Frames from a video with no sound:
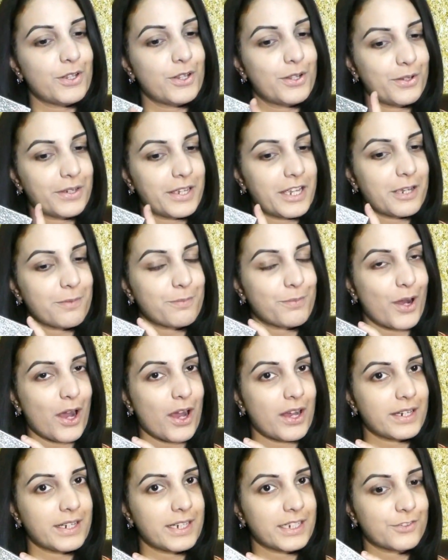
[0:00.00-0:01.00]
looking
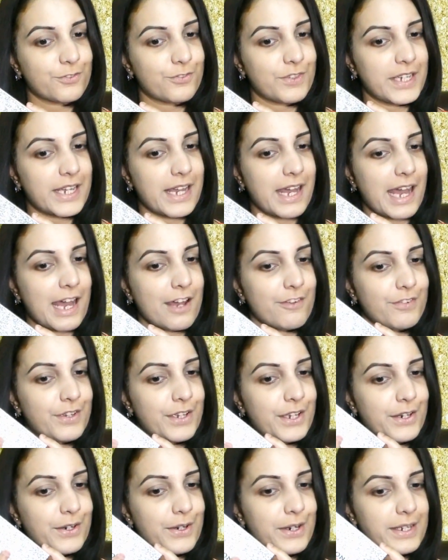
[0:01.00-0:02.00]
product we have
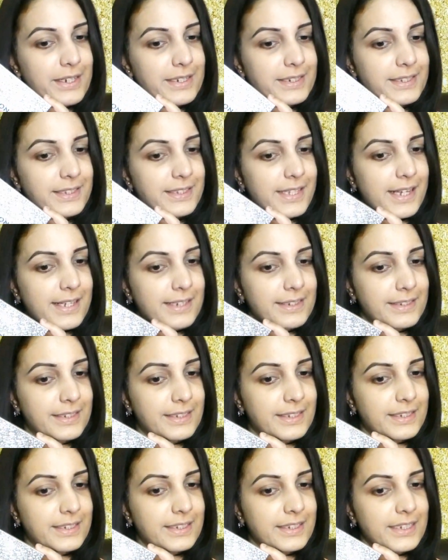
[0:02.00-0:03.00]
here is this.